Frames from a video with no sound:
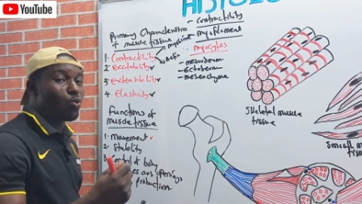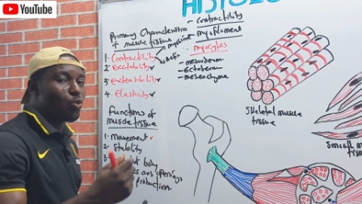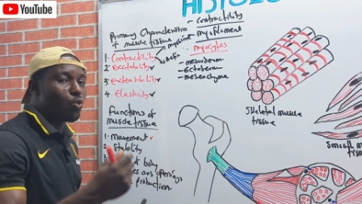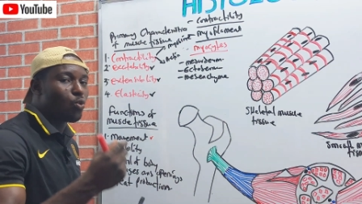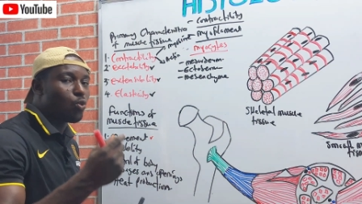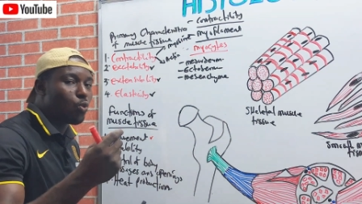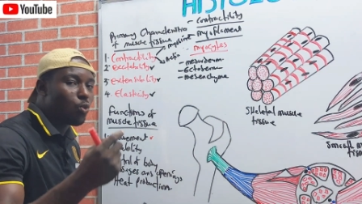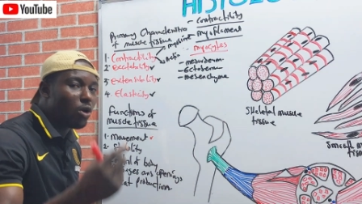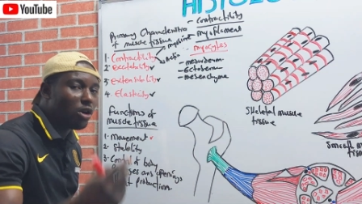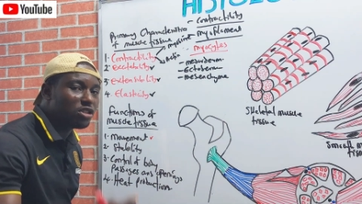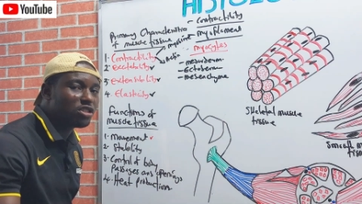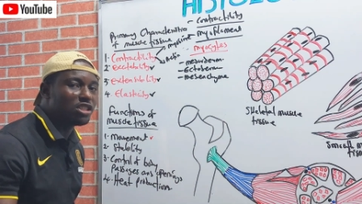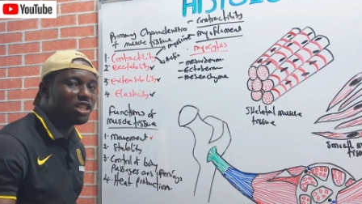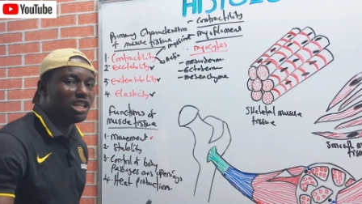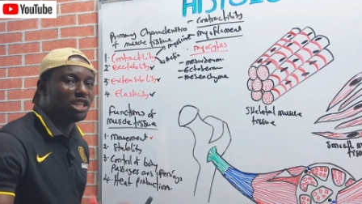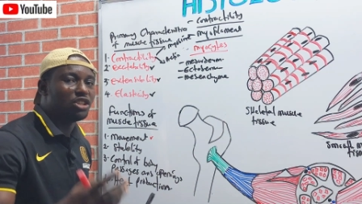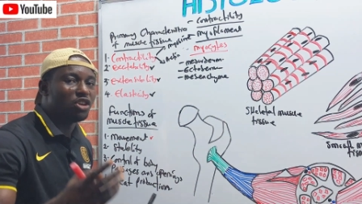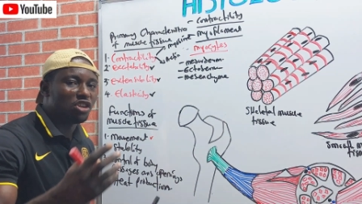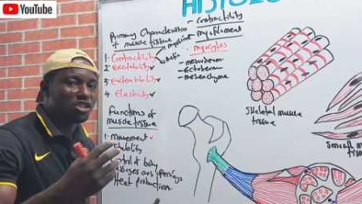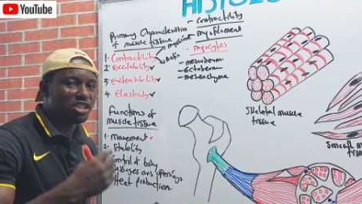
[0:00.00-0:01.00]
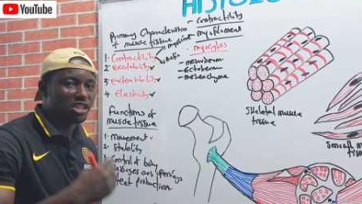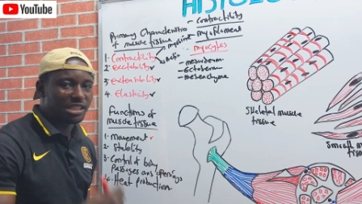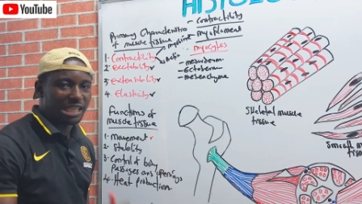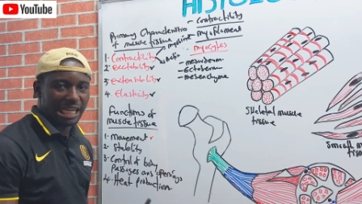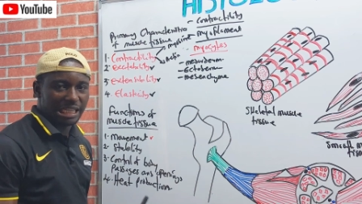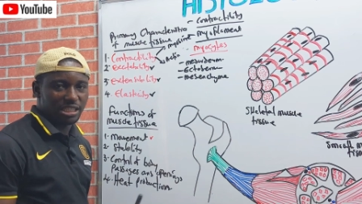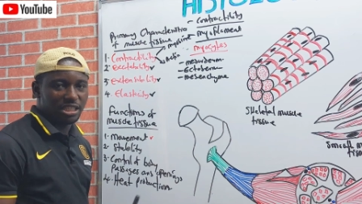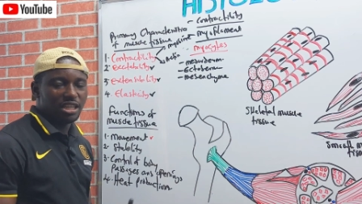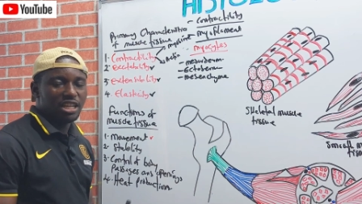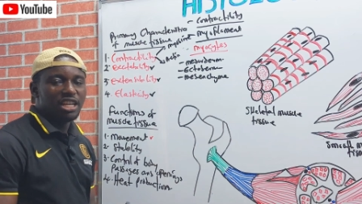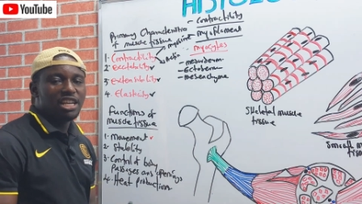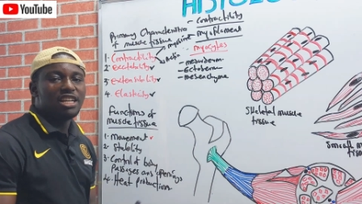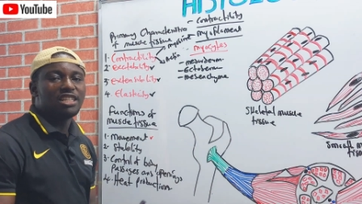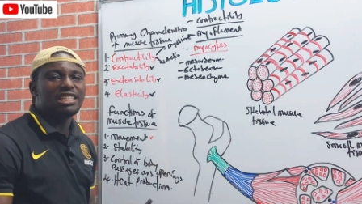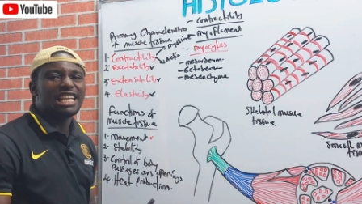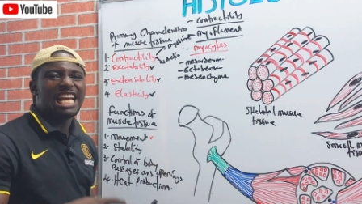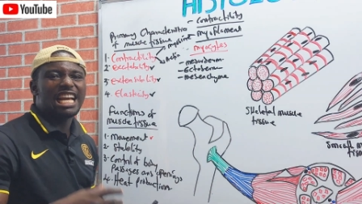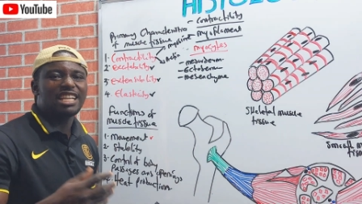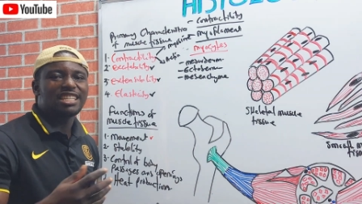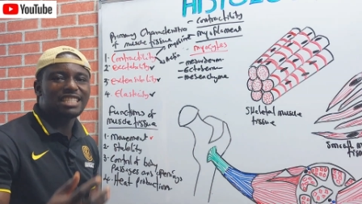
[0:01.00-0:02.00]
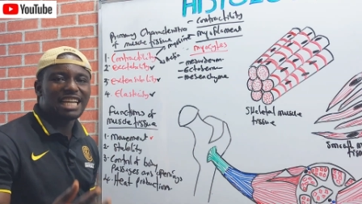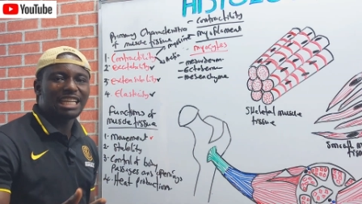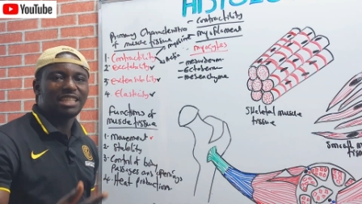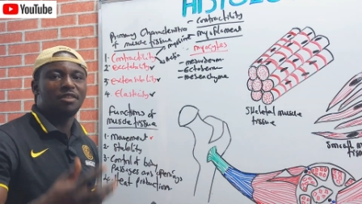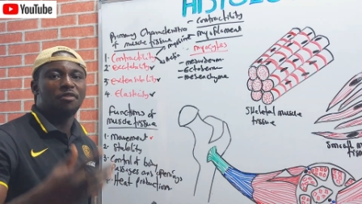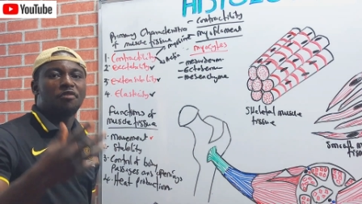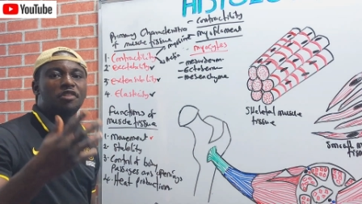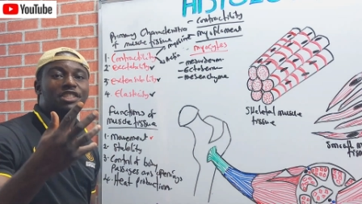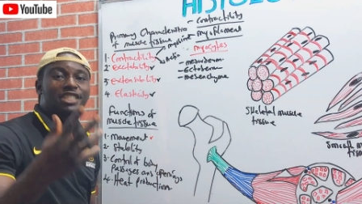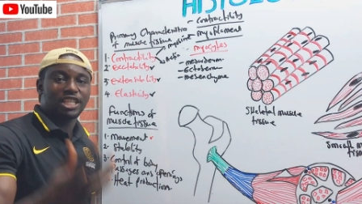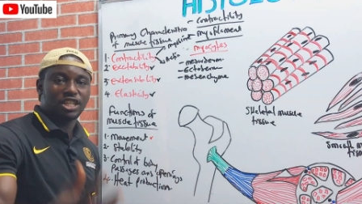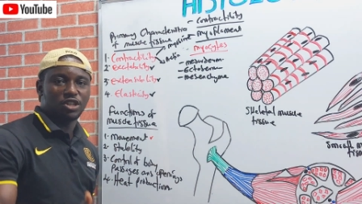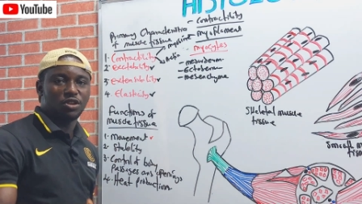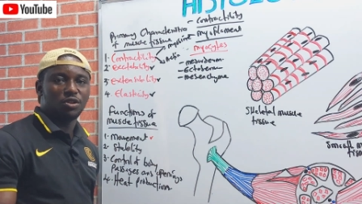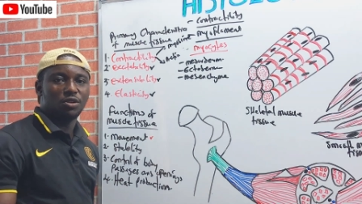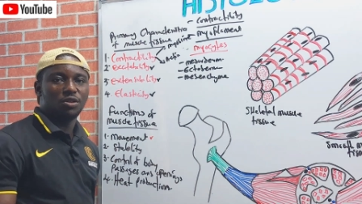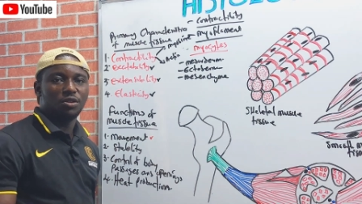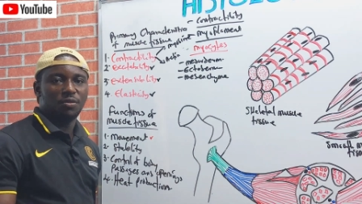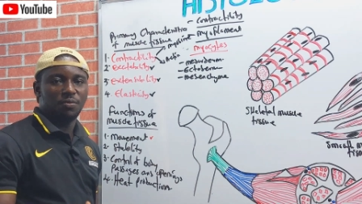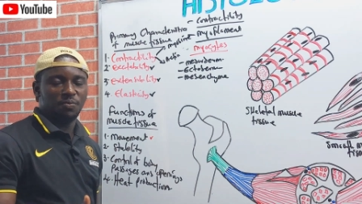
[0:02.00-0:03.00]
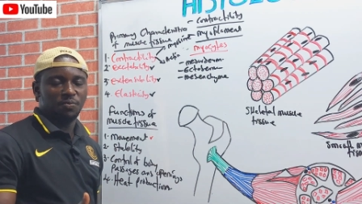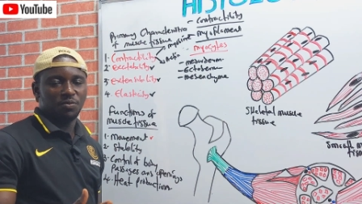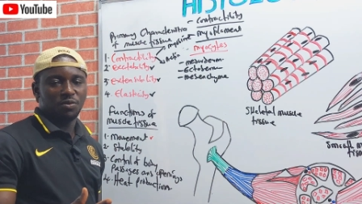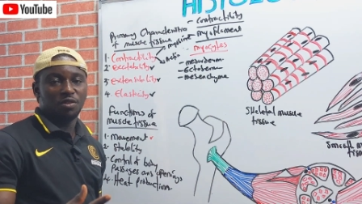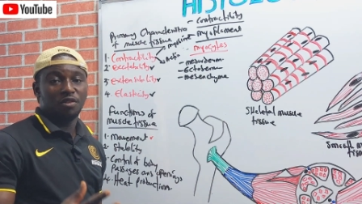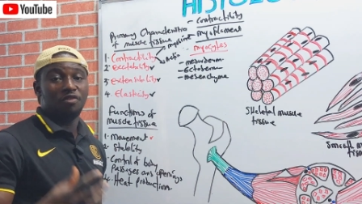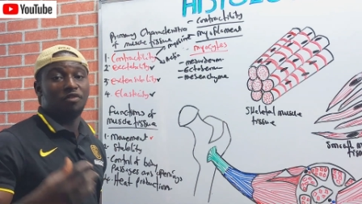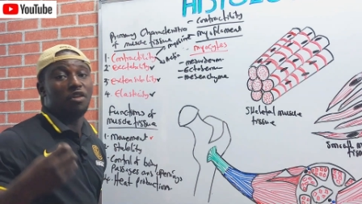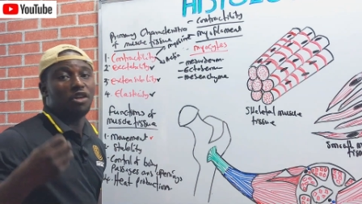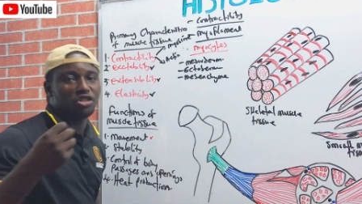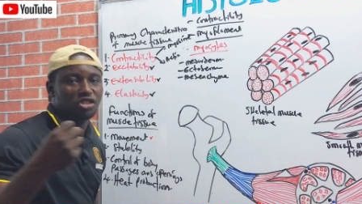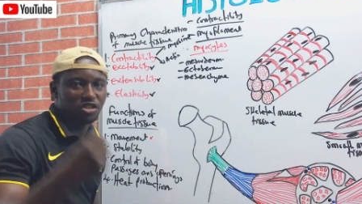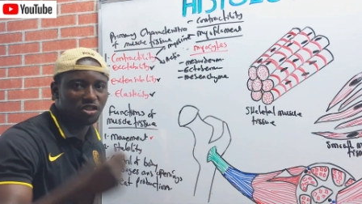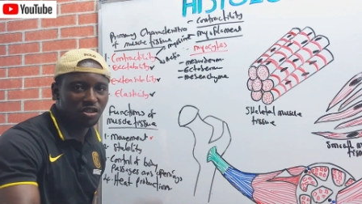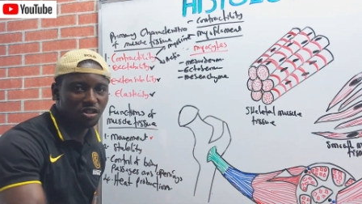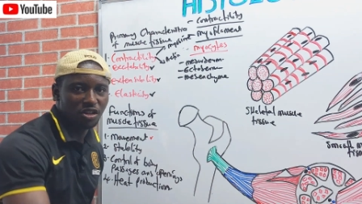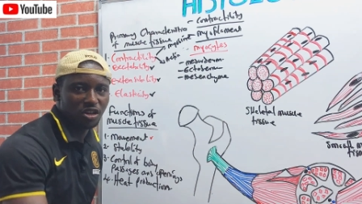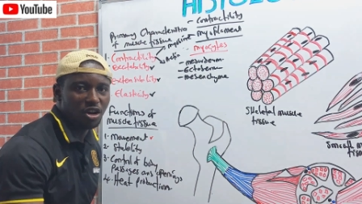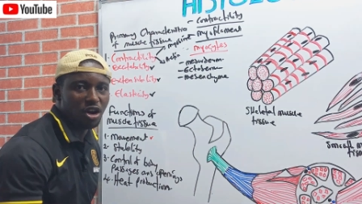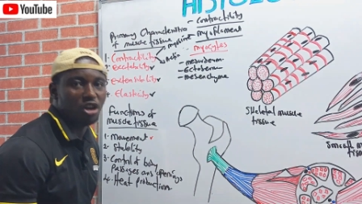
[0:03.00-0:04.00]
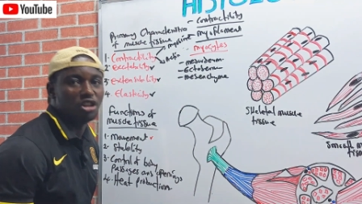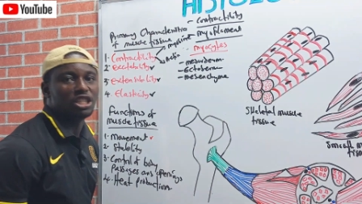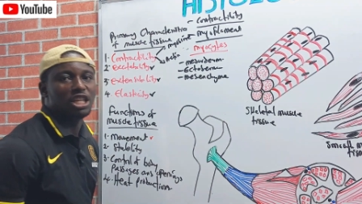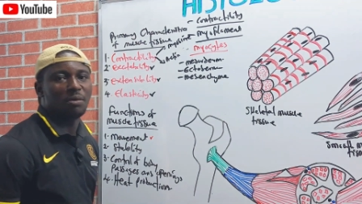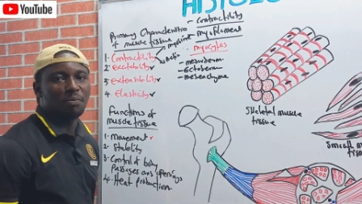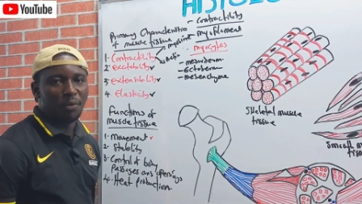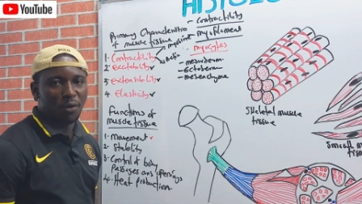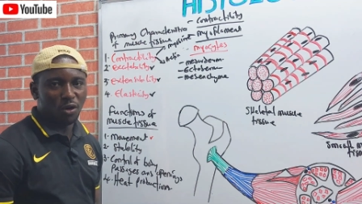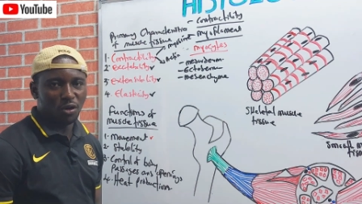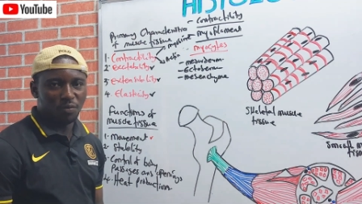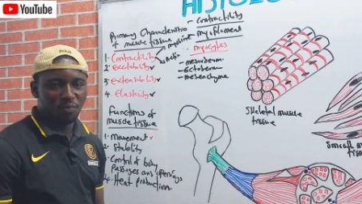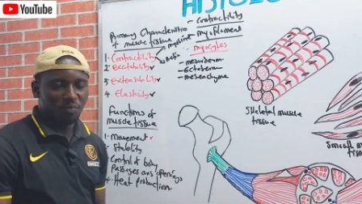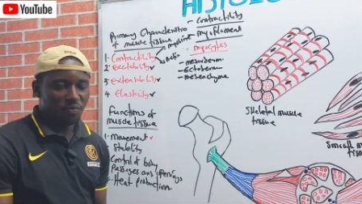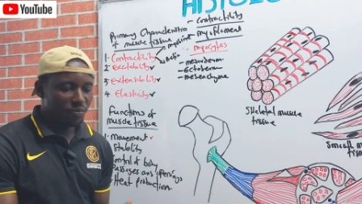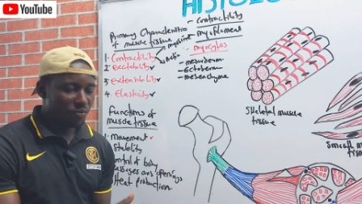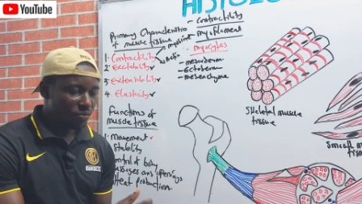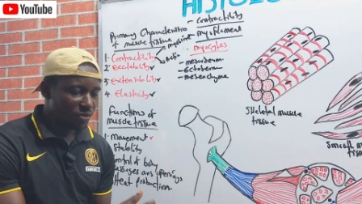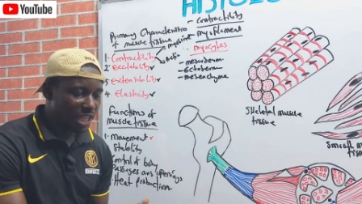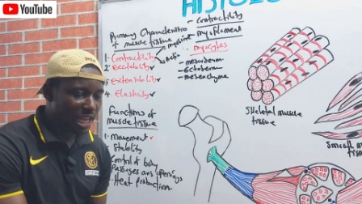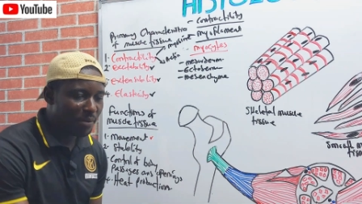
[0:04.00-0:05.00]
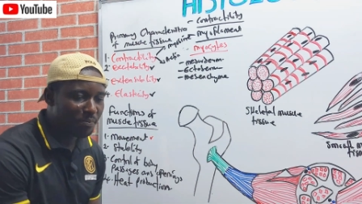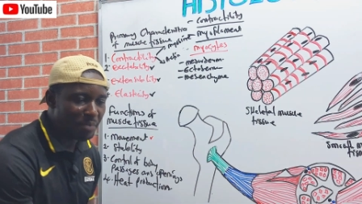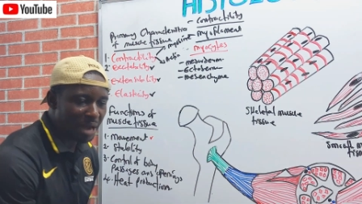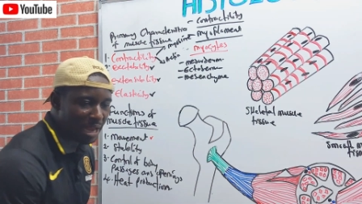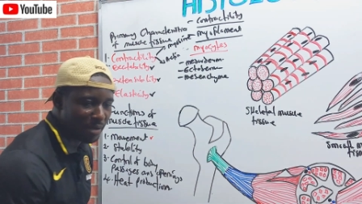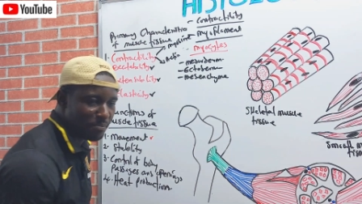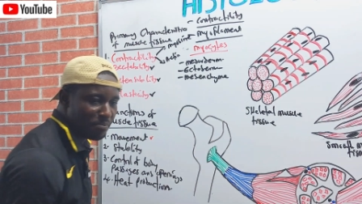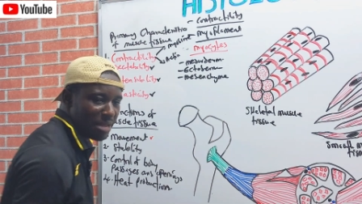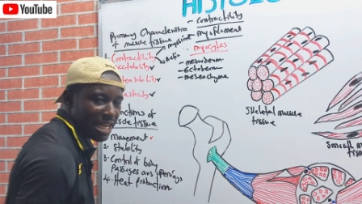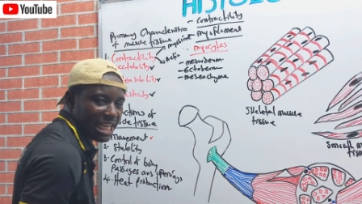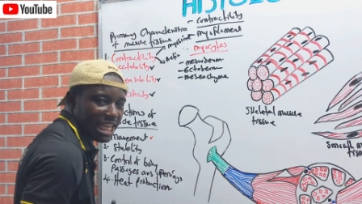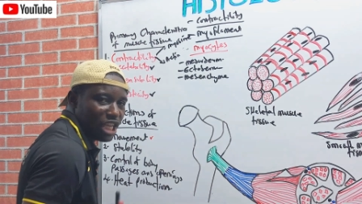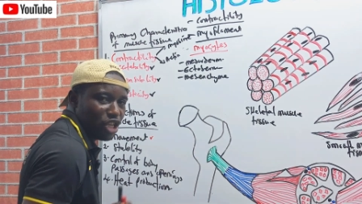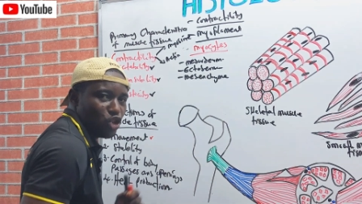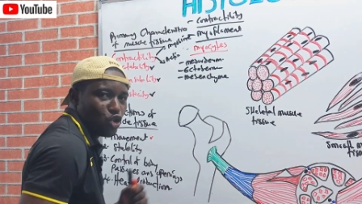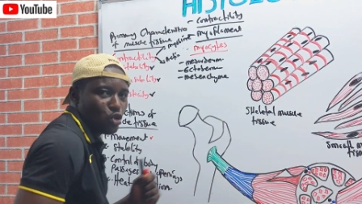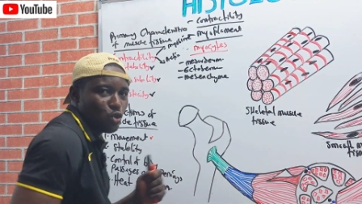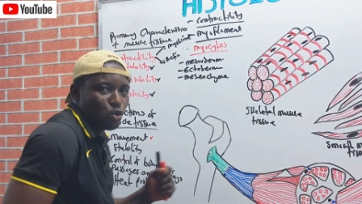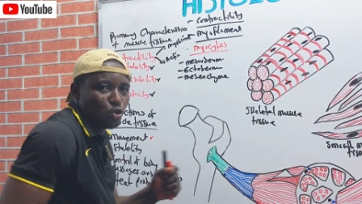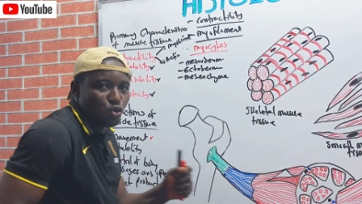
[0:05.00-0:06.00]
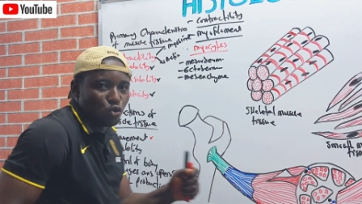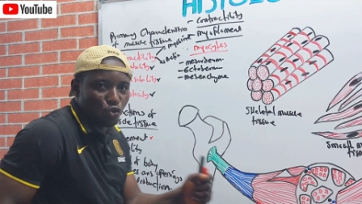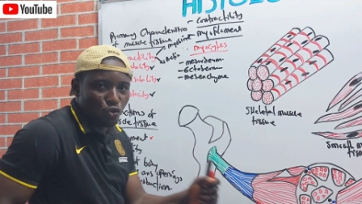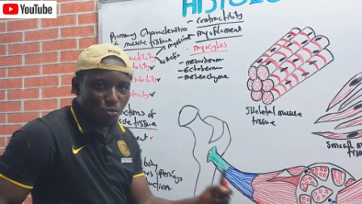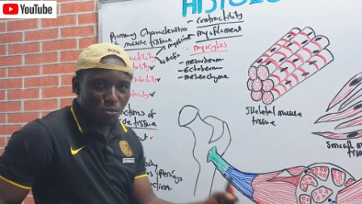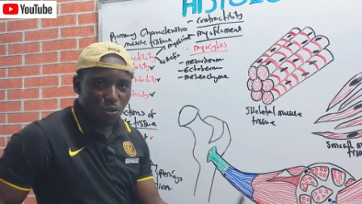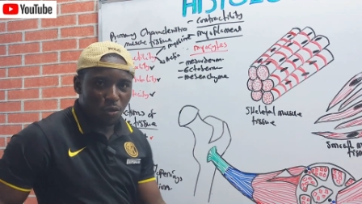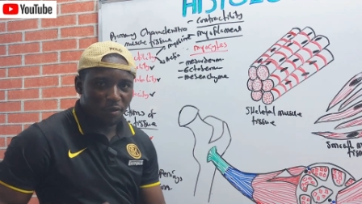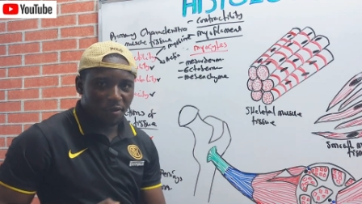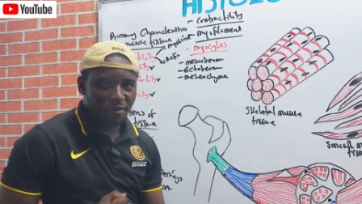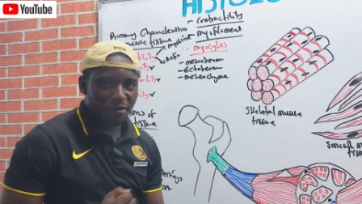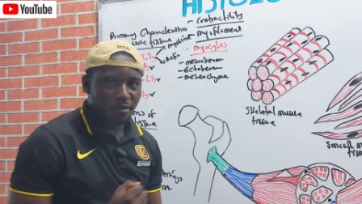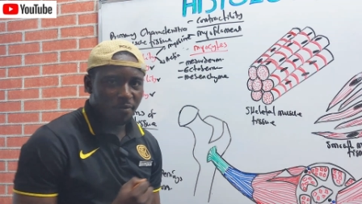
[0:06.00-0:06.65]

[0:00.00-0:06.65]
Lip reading: What it does is that it exerts physical force on the bone, thereby making you to move.